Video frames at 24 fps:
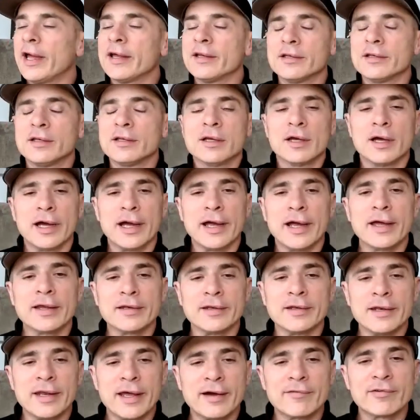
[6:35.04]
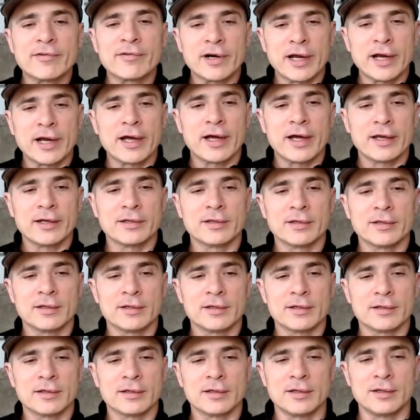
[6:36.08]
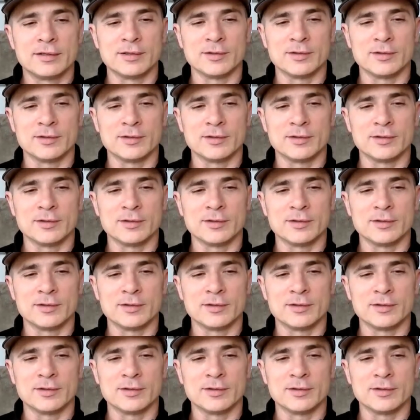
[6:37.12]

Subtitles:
I had never had